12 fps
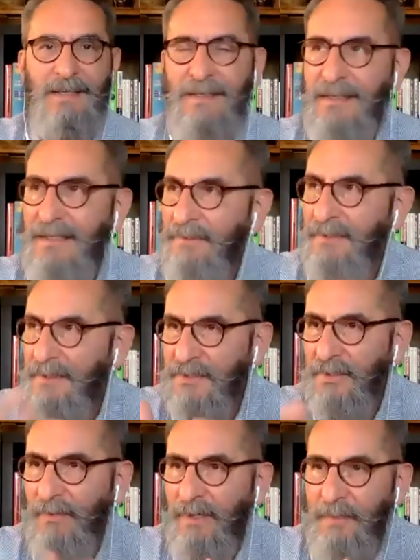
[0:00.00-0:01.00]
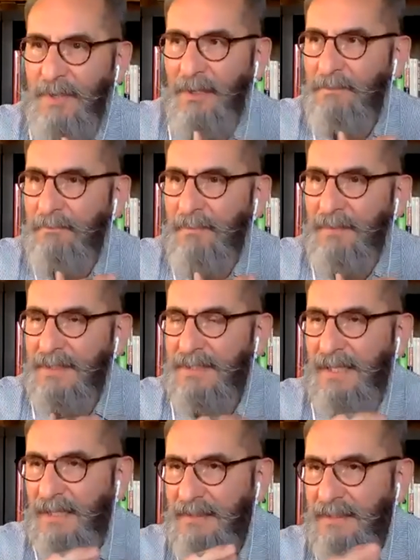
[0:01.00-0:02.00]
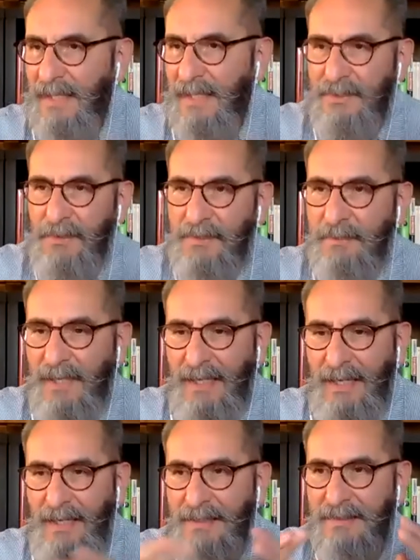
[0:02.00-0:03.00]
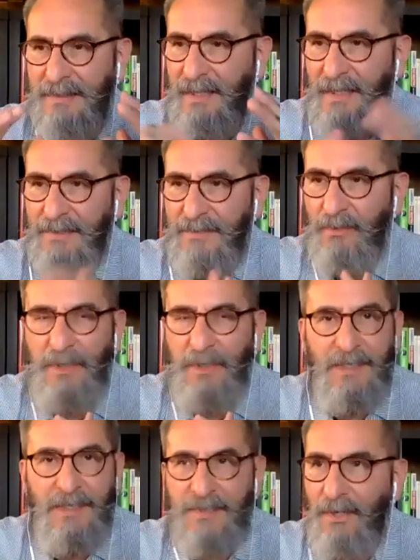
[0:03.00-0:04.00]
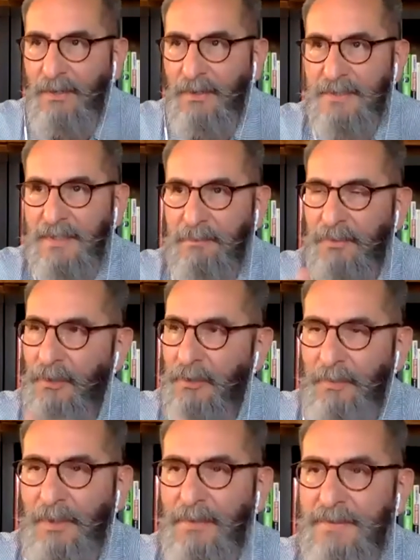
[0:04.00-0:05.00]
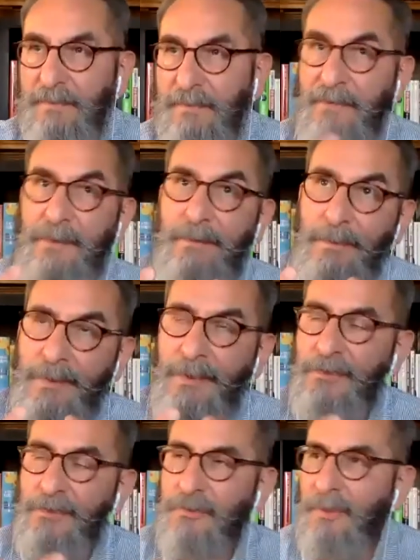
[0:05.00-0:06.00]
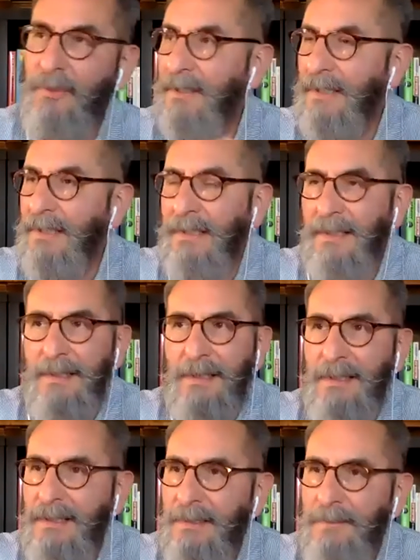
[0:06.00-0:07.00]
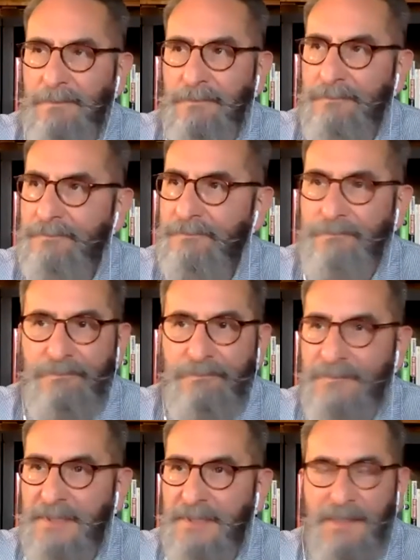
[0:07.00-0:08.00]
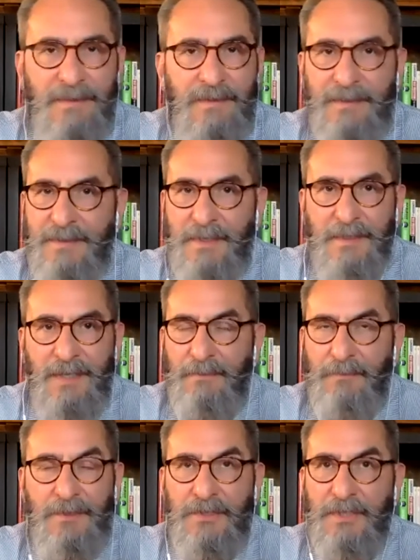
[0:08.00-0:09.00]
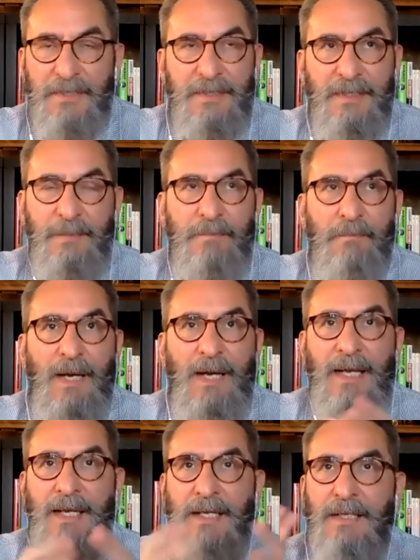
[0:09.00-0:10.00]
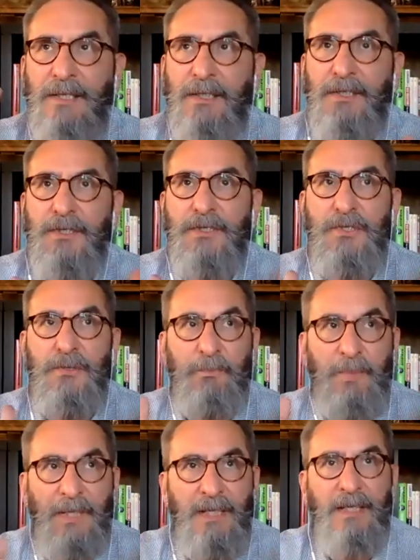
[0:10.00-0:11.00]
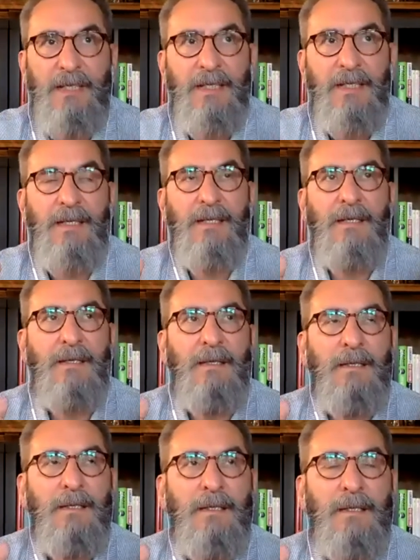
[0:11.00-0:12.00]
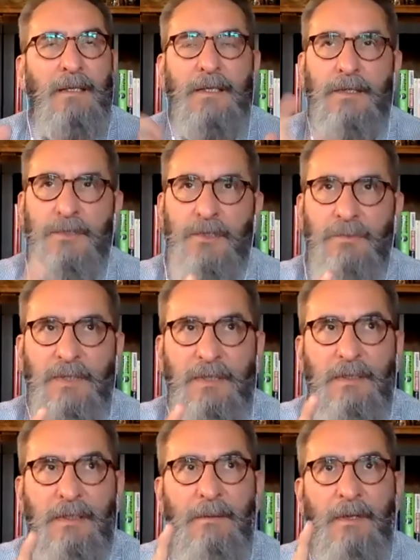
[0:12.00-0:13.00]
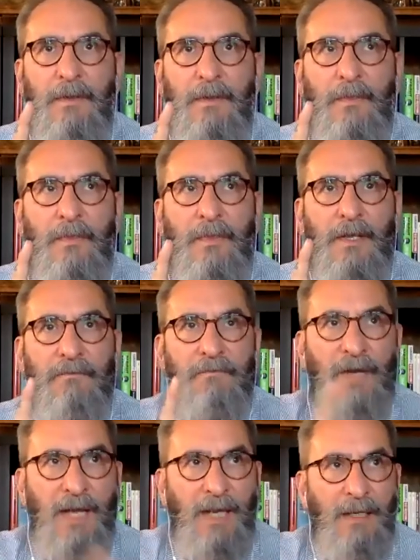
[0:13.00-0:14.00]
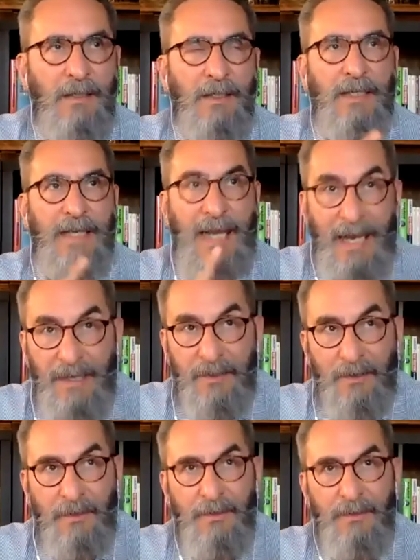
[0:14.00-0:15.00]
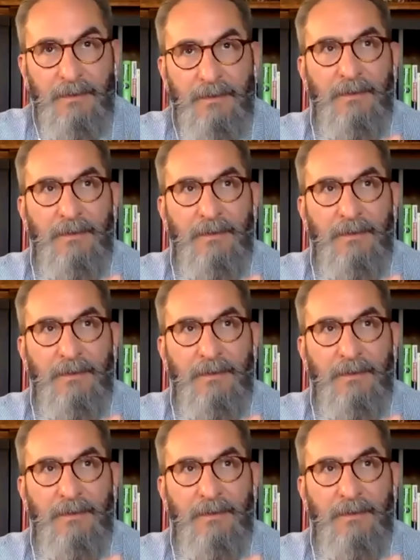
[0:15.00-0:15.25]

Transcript: even the story about the tattoos on my hands, they had so many scars. I broke bones by throwing a punch wrong. Um, just, it was just my stupidity, excuse me, the, viol- the anger